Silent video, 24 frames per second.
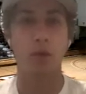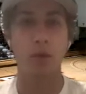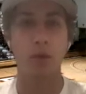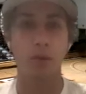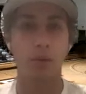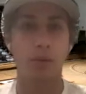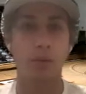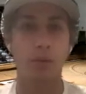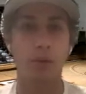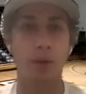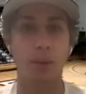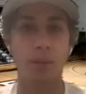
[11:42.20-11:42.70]

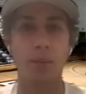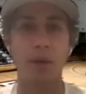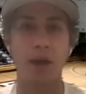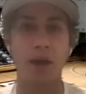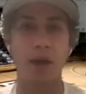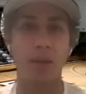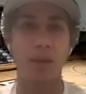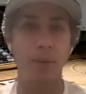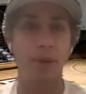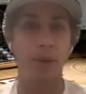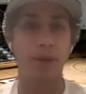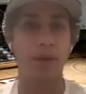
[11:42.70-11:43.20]
What I'm kind of
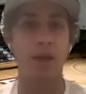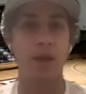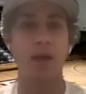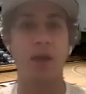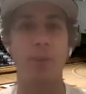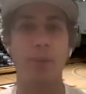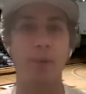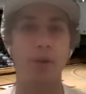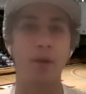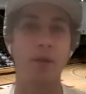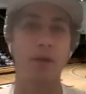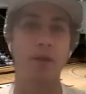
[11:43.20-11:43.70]
picking up
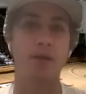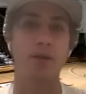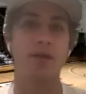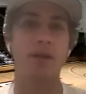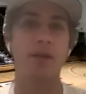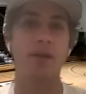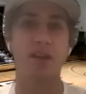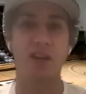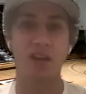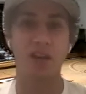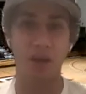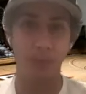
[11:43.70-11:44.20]
on is that you're
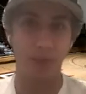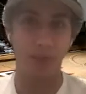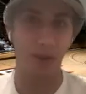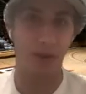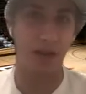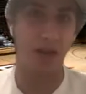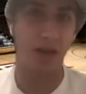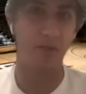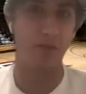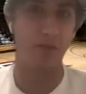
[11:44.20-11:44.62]
going to be kind of a